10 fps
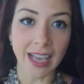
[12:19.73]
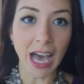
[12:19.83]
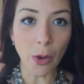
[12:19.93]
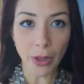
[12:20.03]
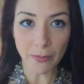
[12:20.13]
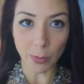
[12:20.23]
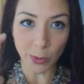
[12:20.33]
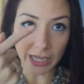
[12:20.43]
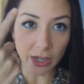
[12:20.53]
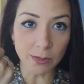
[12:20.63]
However,
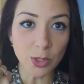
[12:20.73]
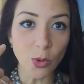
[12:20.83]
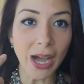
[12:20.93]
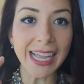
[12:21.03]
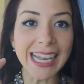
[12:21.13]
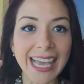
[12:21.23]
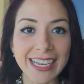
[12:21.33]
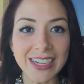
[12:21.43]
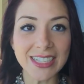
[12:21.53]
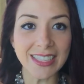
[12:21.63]
when it comes to
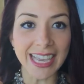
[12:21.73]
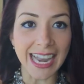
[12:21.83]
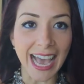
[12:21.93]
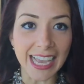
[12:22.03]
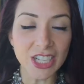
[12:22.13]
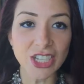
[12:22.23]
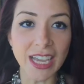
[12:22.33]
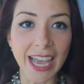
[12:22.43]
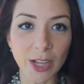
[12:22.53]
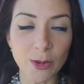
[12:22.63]
eyeliners and
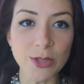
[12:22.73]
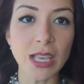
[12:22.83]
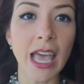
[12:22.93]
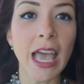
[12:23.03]
eyeshadows,